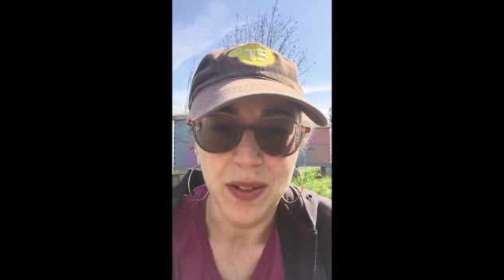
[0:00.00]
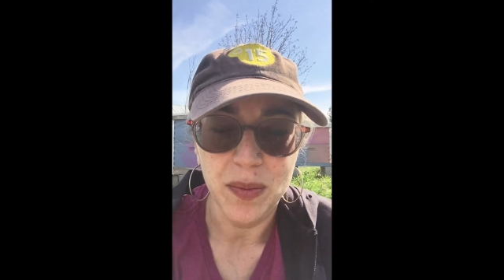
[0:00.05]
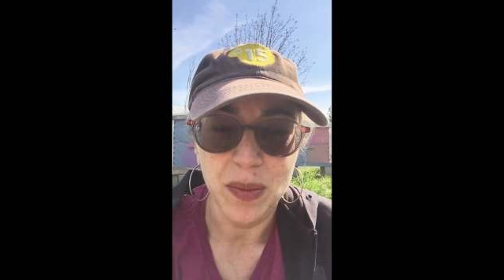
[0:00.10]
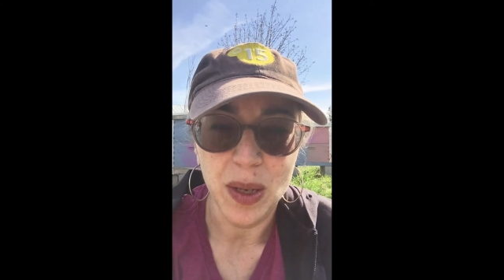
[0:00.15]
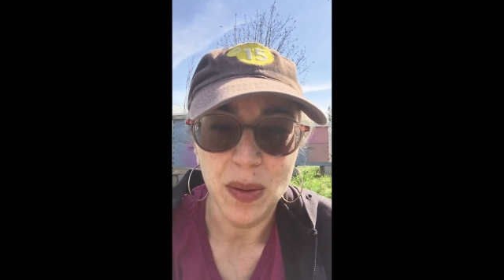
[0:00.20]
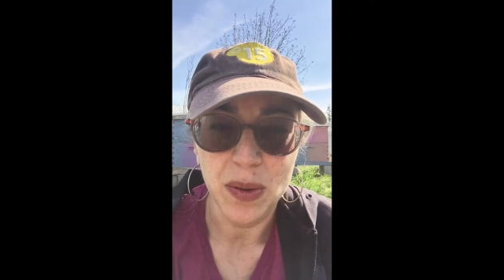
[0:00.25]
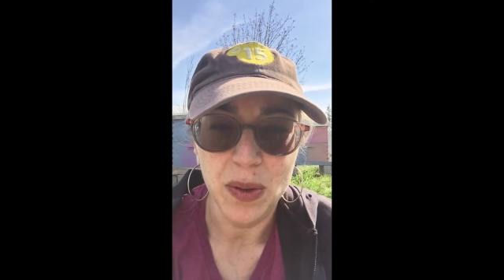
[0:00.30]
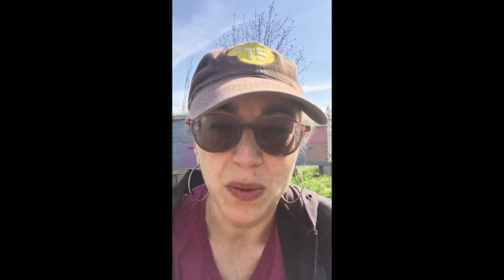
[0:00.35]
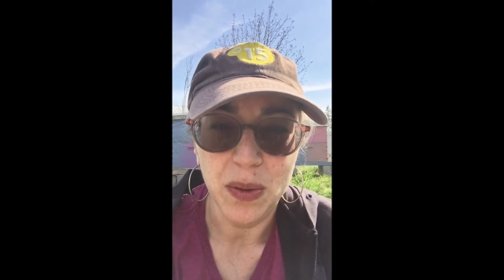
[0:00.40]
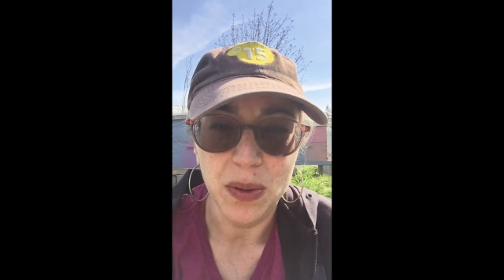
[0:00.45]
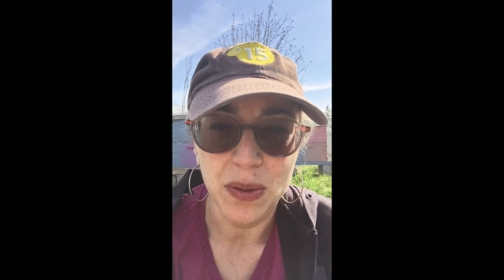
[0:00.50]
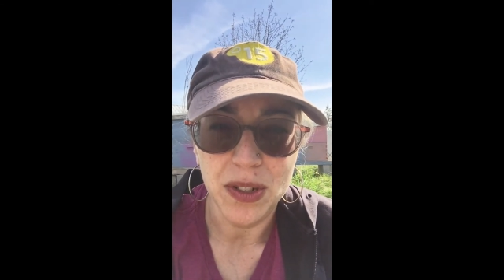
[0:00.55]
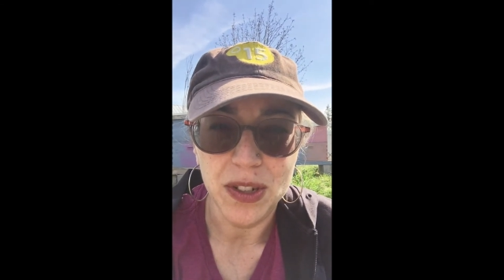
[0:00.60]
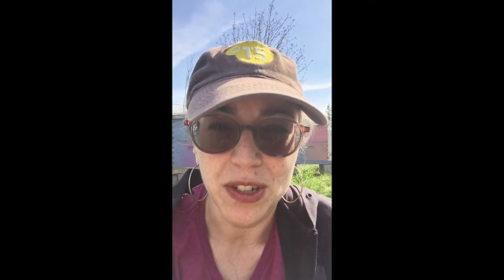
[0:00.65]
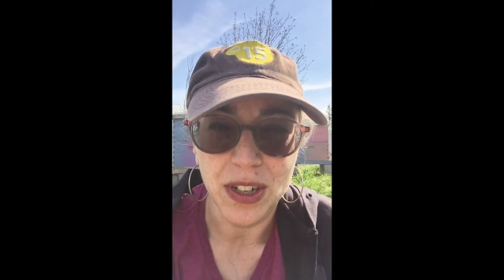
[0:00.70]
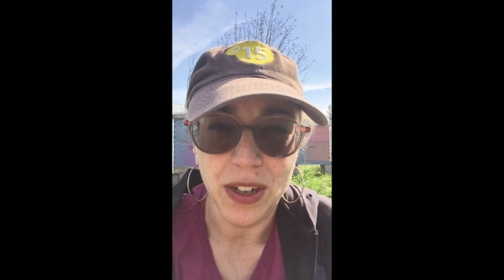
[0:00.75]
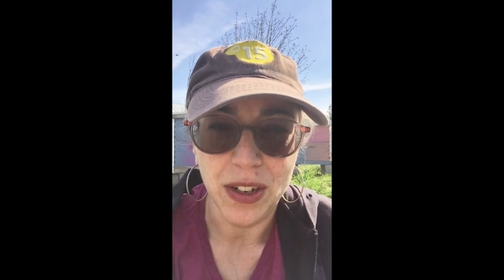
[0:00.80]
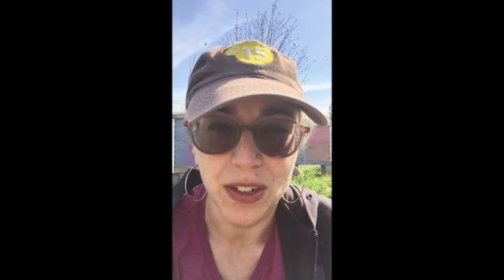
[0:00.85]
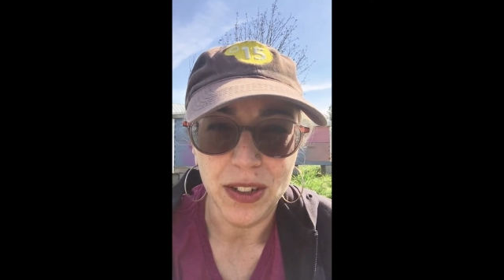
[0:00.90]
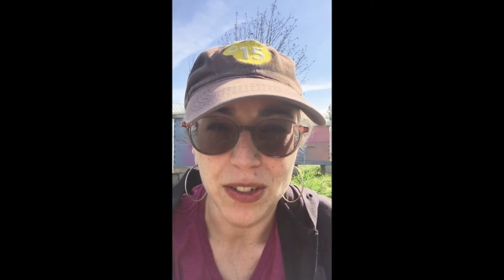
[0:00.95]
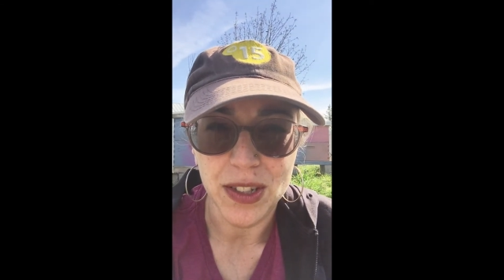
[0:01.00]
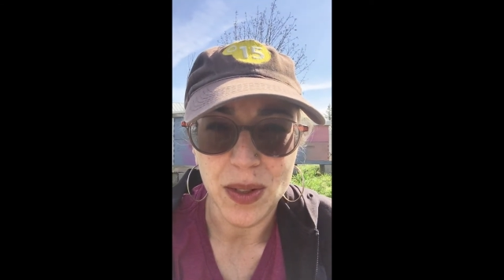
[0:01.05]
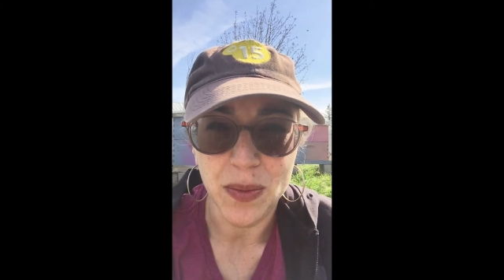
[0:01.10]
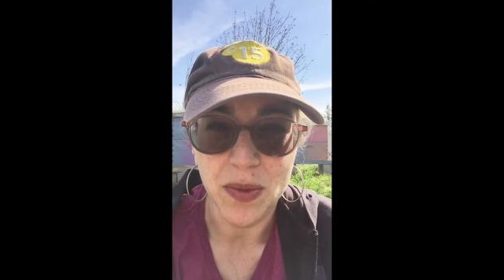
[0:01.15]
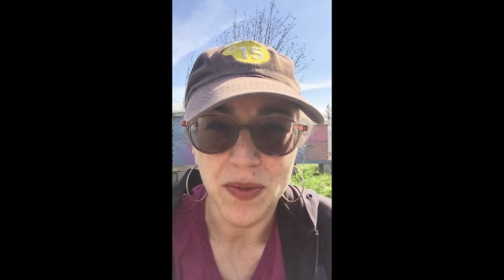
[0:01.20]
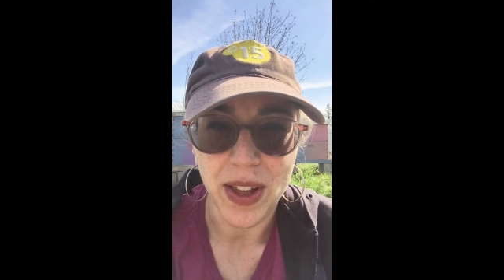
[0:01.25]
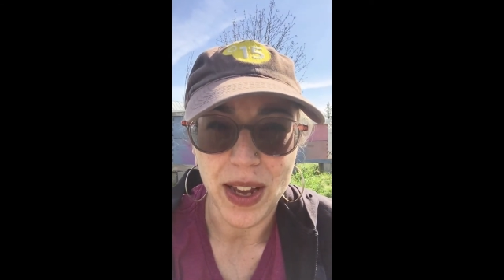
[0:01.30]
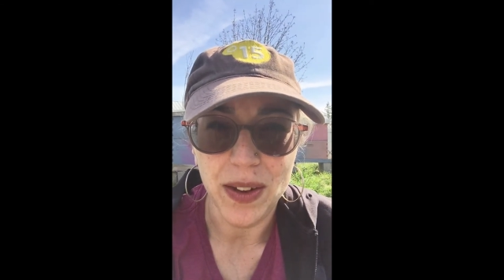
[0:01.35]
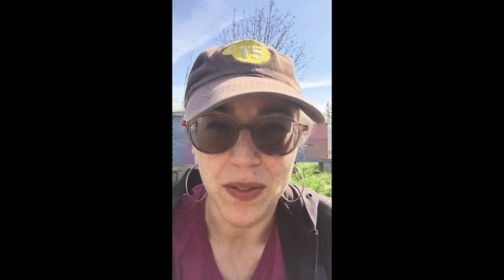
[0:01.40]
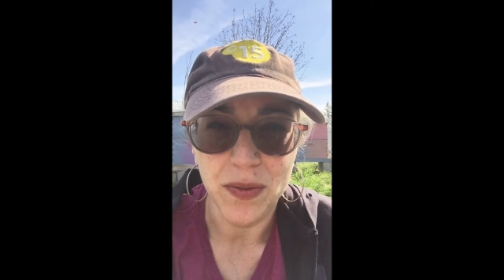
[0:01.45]
maybe we would share some
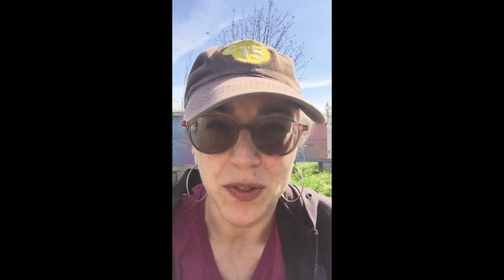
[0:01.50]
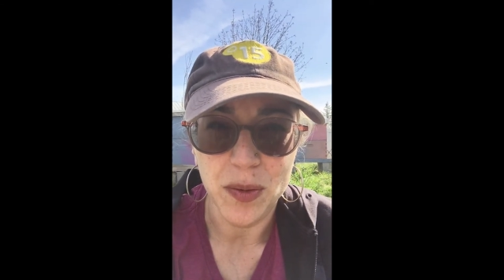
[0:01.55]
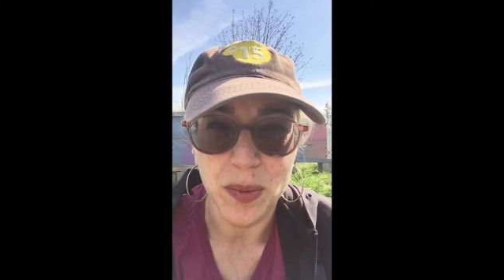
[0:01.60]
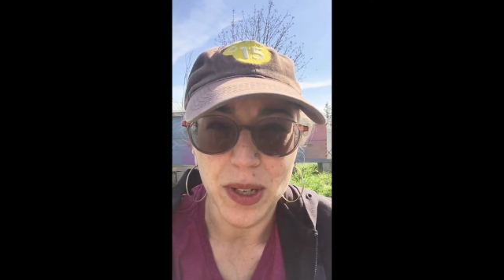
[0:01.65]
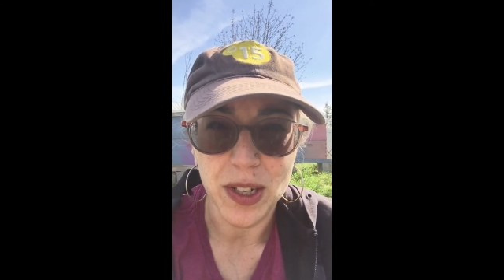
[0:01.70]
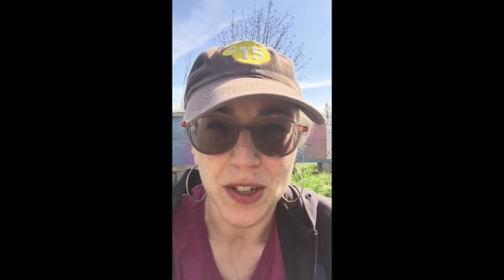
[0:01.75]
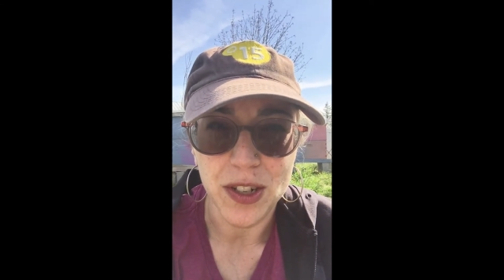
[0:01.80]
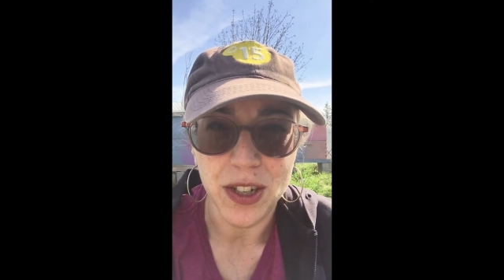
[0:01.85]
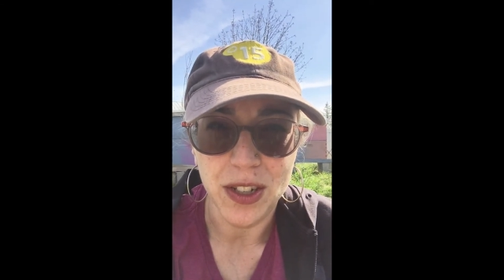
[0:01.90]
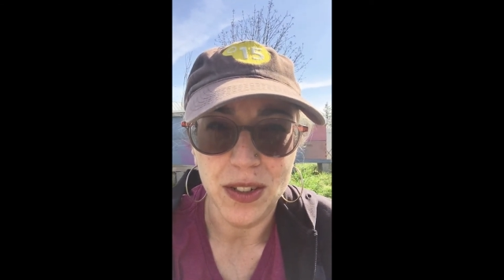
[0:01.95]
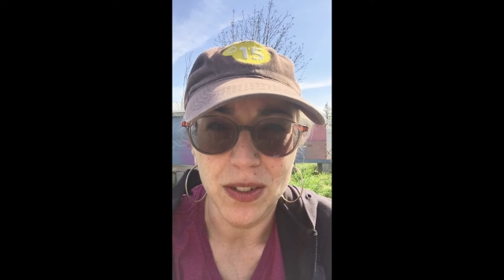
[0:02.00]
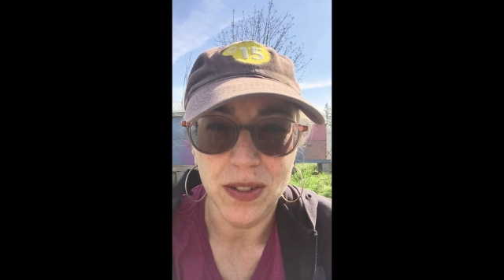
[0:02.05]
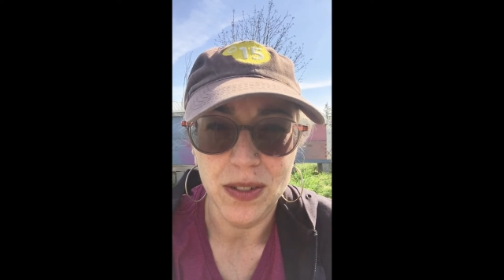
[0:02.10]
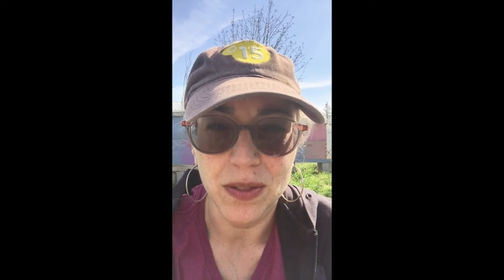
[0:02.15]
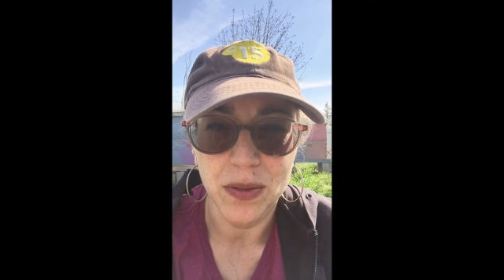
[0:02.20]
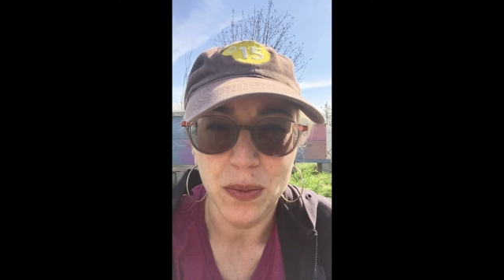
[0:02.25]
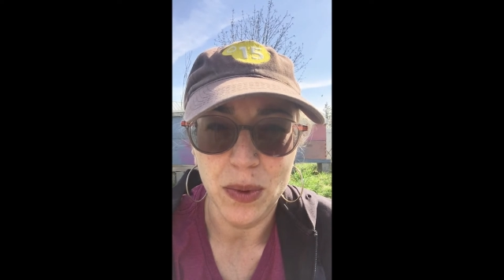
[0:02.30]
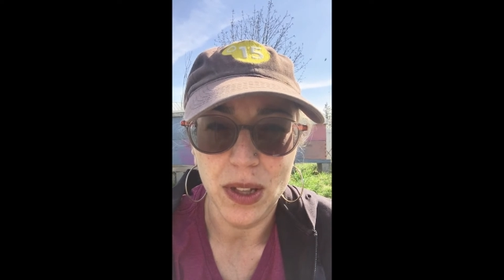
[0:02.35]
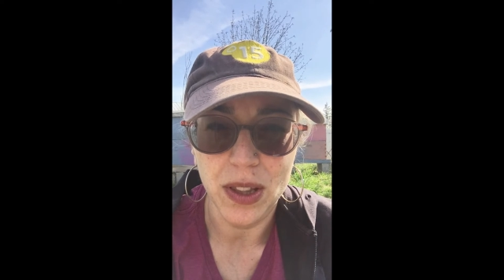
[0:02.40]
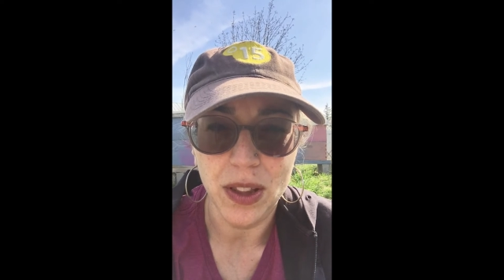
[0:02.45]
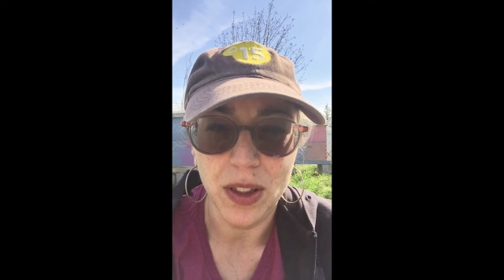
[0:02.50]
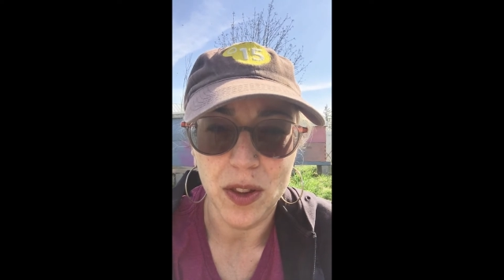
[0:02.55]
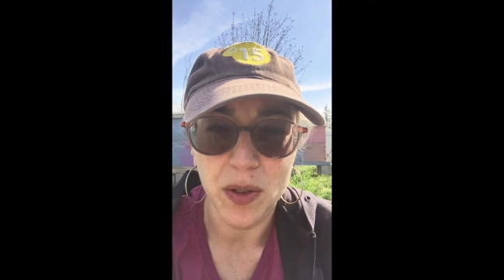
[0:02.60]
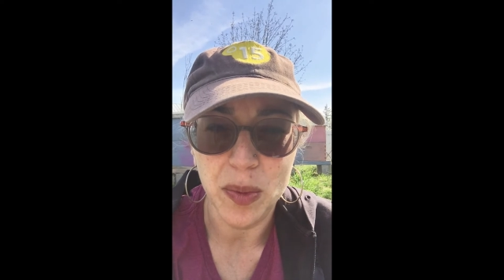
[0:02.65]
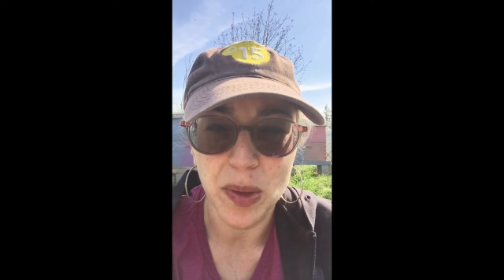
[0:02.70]
of that information with other